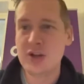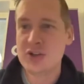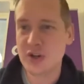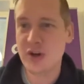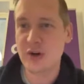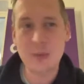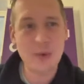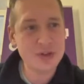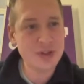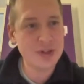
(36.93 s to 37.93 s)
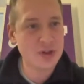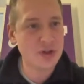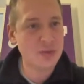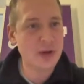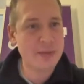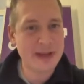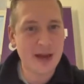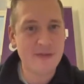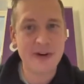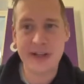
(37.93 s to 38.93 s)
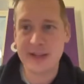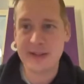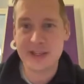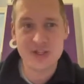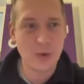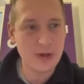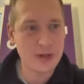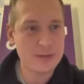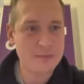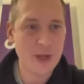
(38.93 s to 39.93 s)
So what will be covered in this talk?